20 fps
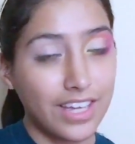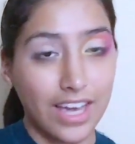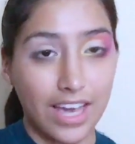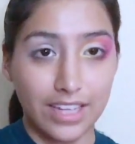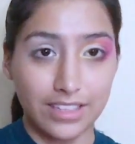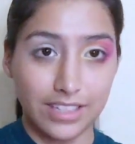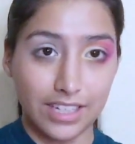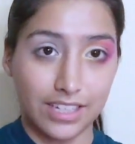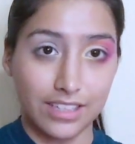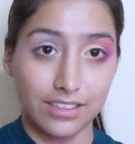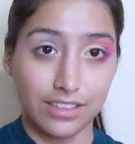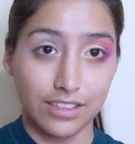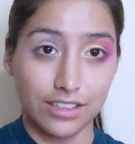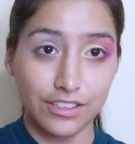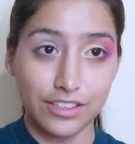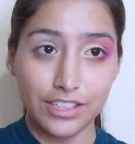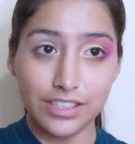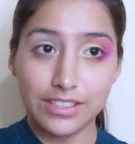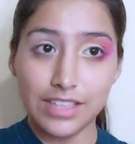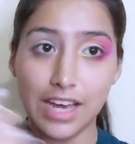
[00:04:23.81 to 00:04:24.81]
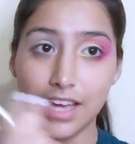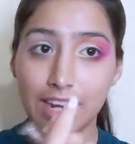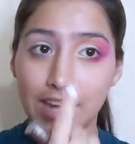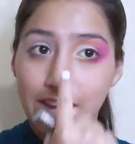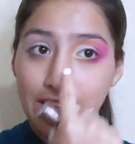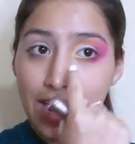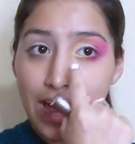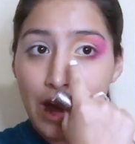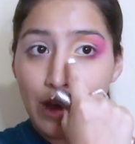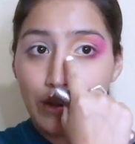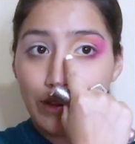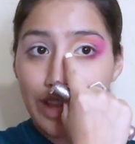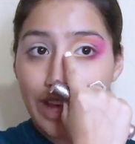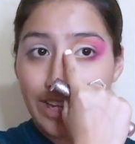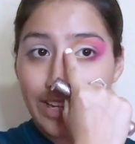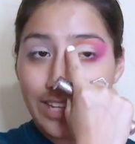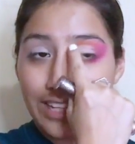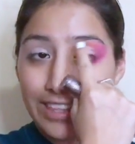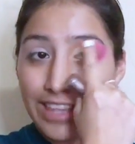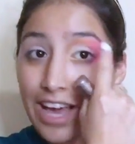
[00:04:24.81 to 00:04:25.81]
and taking the glittery side and
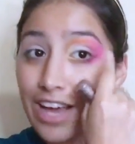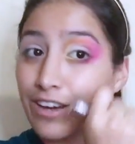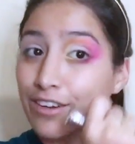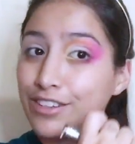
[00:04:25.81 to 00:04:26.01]
outlining that